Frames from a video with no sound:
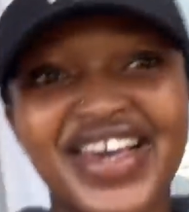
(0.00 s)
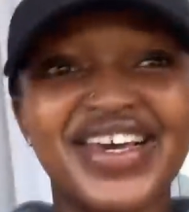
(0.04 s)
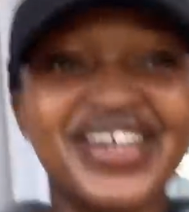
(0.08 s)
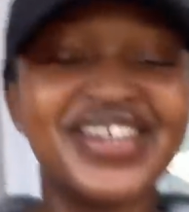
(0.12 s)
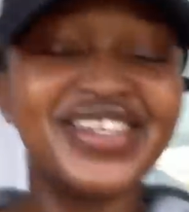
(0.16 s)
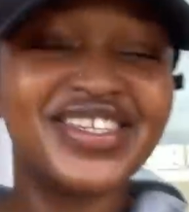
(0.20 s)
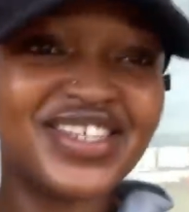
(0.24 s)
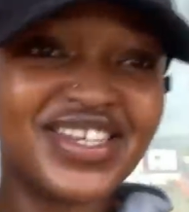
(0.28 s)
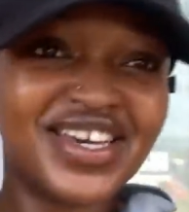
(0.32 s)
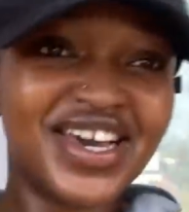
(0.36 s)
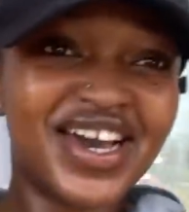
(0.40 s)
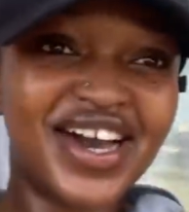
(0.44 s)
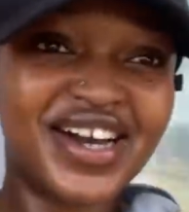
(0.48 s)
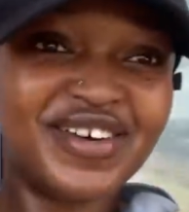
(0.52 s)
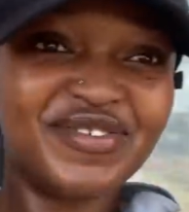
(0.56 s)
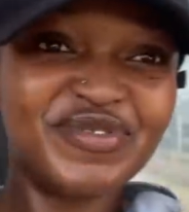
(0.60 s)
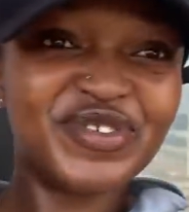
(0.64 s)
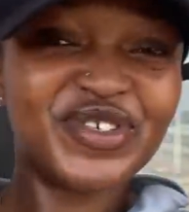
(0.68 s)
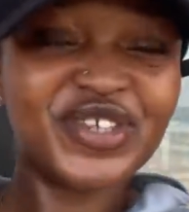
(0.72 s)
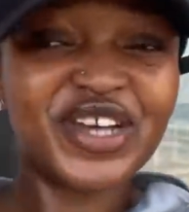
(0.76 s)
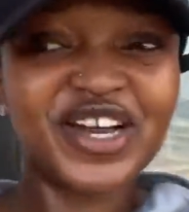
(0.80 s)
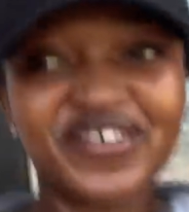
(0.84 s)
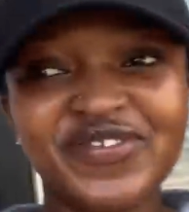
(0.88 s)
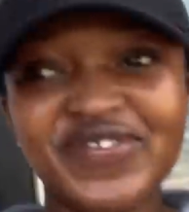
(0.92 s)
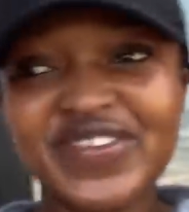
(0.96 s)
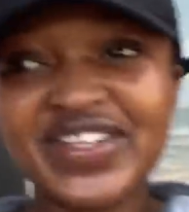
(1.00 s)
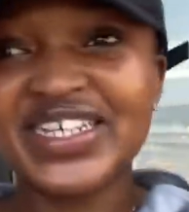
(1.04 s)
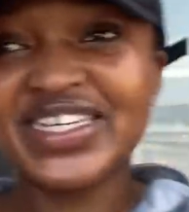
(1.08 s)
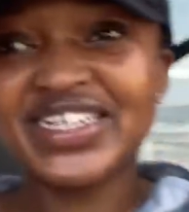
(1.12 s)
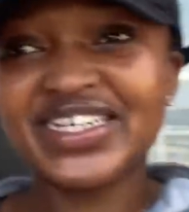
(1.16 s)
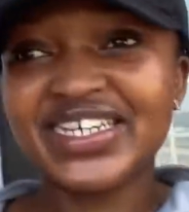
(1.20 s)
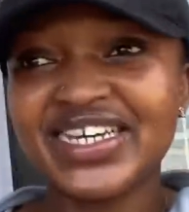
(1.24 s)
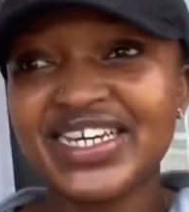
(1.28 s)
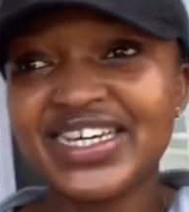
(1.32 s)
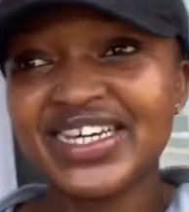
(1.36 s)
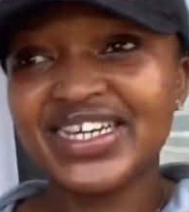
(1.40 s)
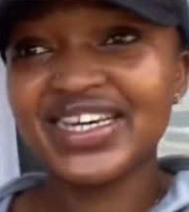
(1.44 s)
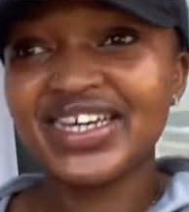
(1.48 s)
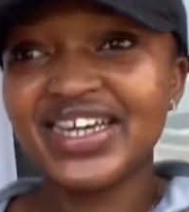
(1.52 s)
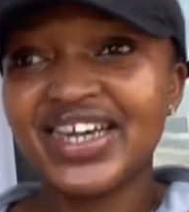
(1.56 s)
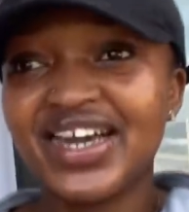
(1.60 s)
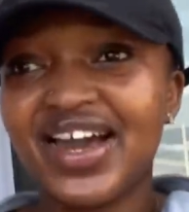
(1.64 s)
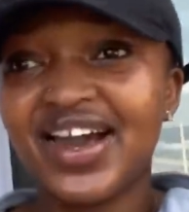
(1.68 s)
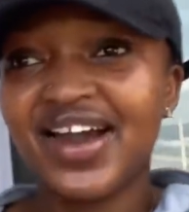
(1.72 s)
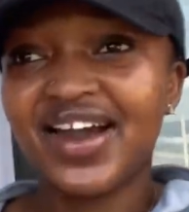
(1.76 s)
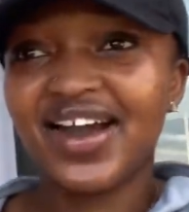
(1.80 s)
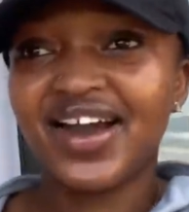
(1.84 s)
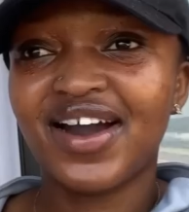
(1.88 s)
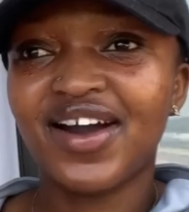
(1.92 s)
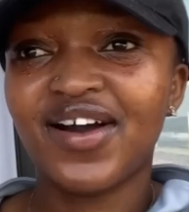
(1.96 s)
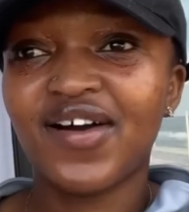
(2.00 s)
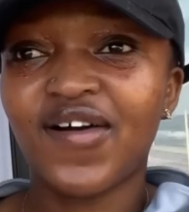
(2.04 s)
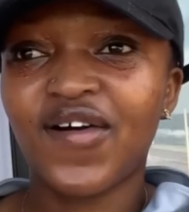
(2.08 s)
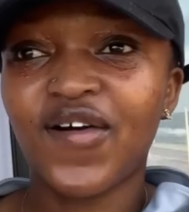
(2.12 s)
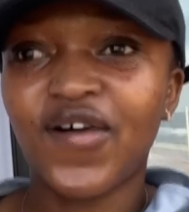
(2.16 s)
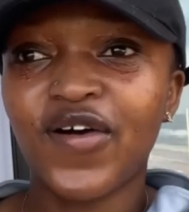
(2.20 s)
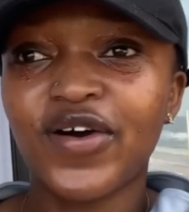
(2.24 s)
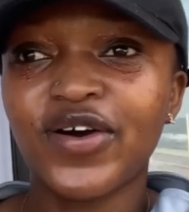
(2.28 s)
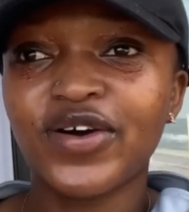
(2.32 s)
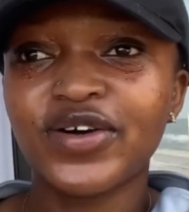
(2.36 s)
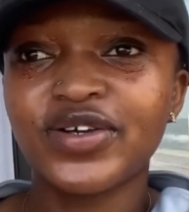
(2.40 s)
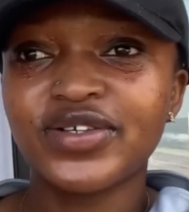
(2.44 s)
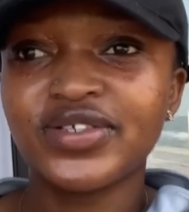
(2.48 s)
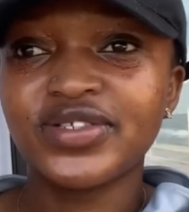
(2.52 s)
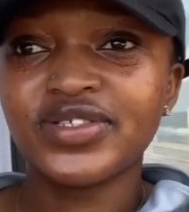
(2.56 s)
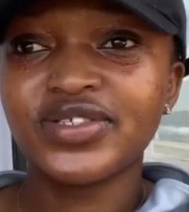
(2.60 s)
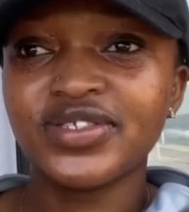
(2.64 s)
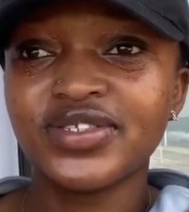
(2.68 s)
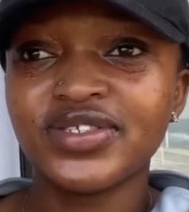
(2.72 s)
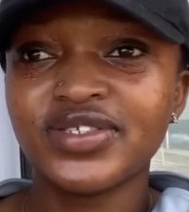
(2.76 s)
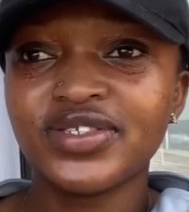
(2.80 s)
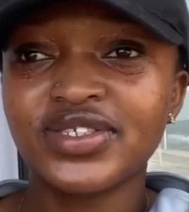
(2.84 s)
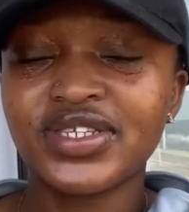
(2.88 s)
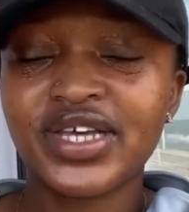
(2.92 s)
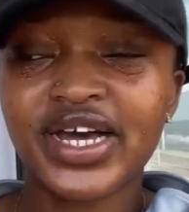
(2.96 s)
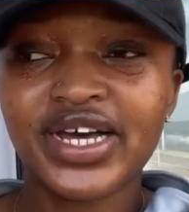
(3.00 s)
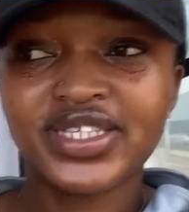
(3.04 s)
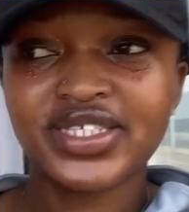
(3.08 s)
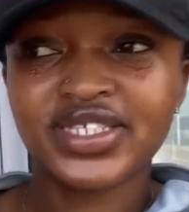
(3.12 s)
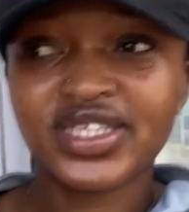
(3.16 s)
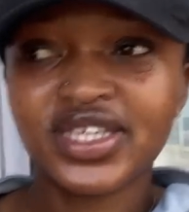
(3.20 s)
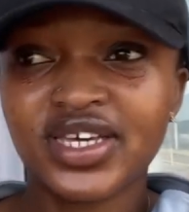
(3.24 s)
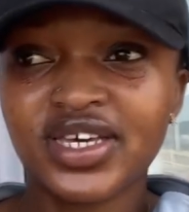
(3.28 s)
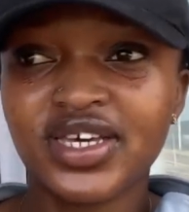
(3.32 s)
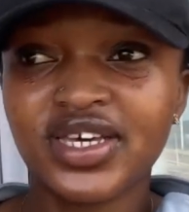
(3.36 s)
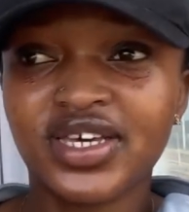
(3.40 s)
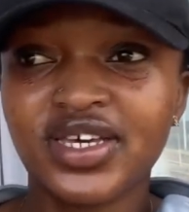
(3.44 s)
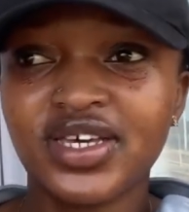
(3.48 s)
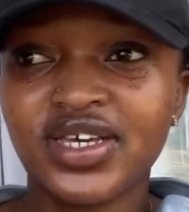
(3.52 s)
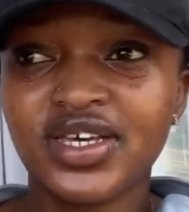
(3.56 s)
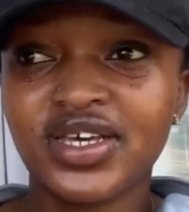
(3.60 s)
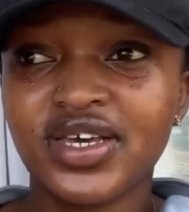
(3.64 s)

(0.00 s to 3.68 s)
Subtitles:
So yeah, I'm traveling on Thursday.